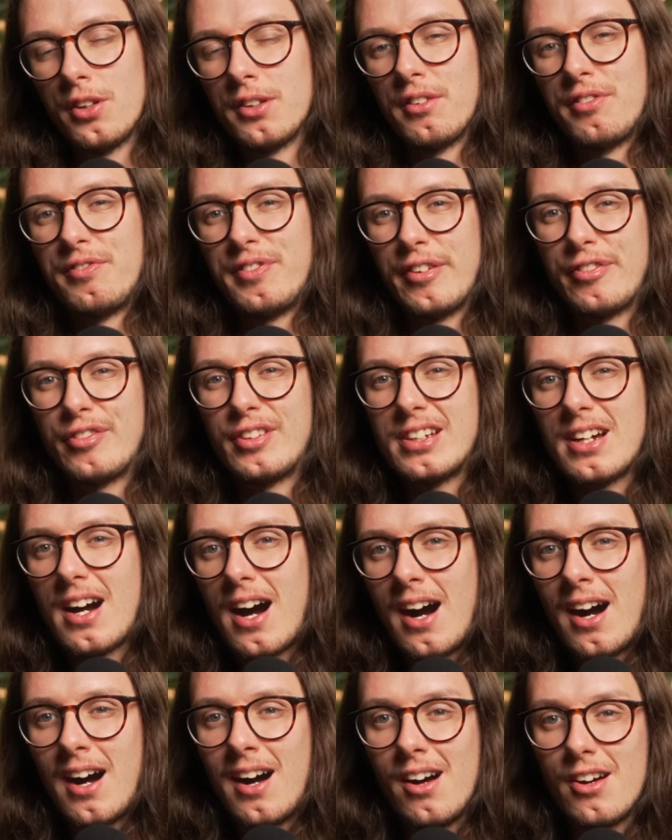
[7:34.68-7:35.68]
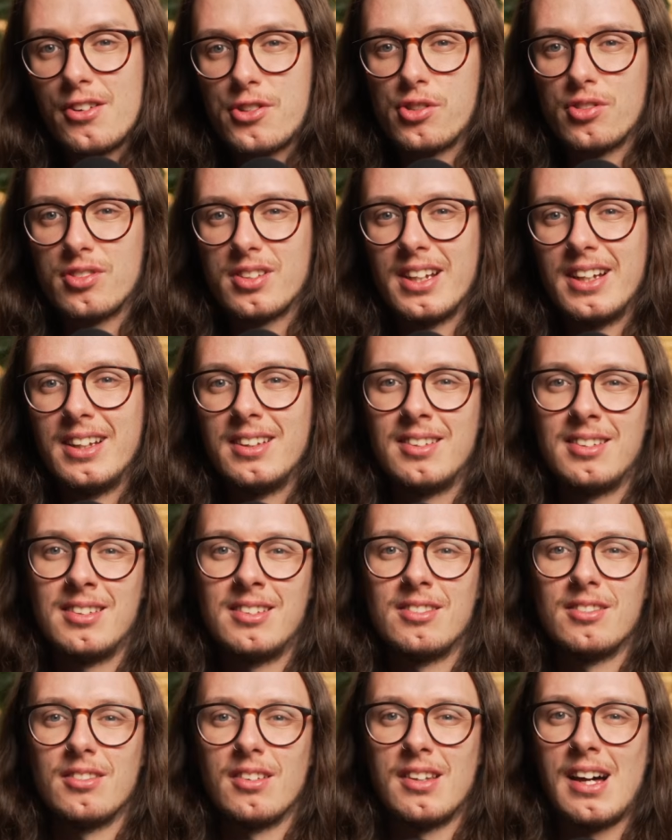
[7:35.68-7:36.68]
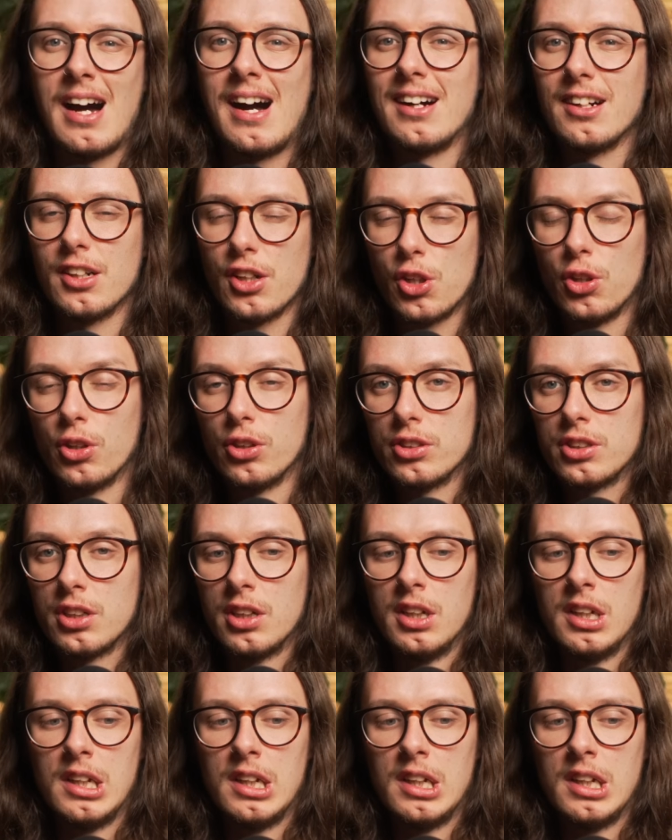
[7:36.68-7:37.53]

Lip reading: on the 50R just isn't that good.